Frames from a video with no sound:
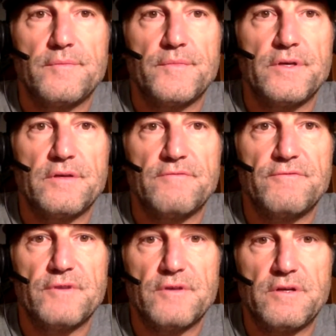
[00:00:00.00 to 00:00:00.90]
in
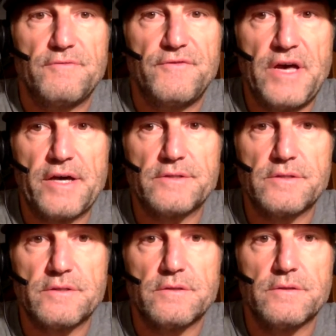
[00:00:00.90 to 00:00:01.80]

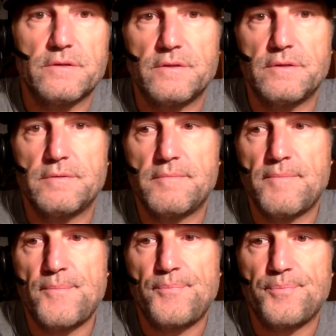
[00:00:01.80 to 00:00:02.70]
effect,
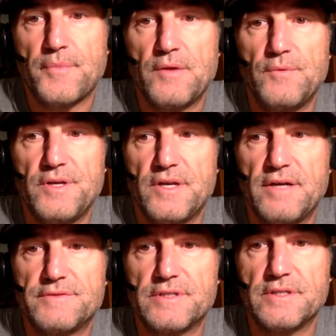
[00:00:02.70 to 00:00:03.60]
and we didn't
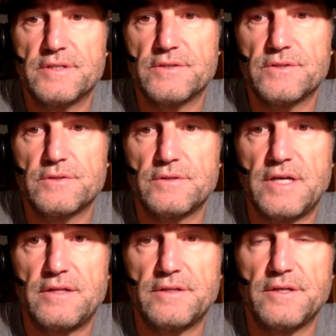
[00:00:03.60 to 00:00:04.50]
have to get there till a
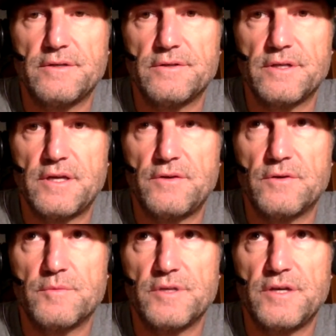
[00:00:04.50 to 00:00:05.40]
lot later than I
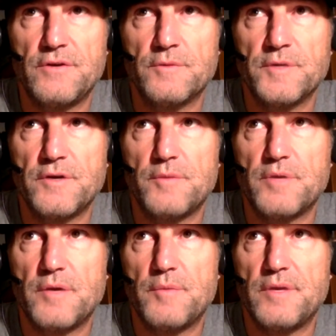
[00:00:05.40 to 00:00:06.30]
normally. I would have
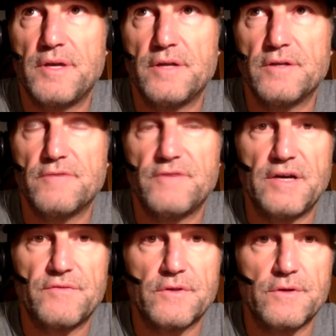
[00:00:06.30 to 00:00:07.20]
probably been down there at
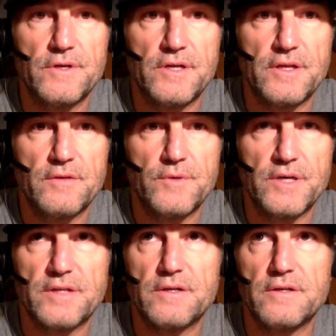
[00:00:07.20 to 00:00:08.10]
5:30, and I think we
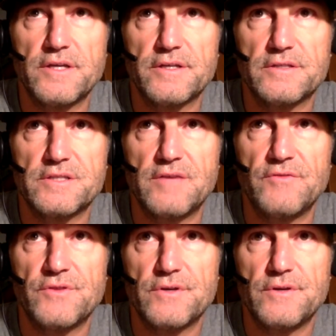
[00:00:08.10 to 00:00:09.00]
got there at like
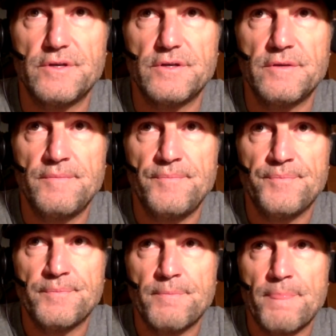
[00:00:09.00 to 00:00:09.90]
7:30
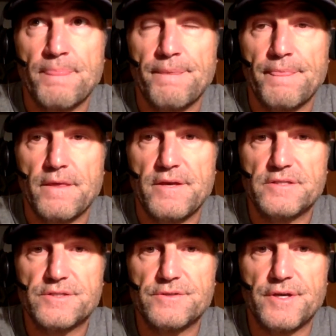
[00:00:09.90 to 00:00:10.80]

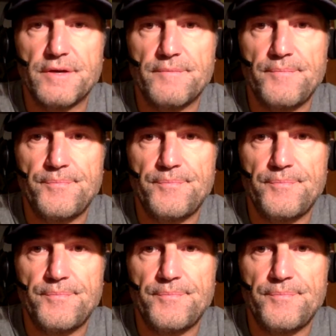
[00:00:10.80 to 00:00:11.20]
yesterday.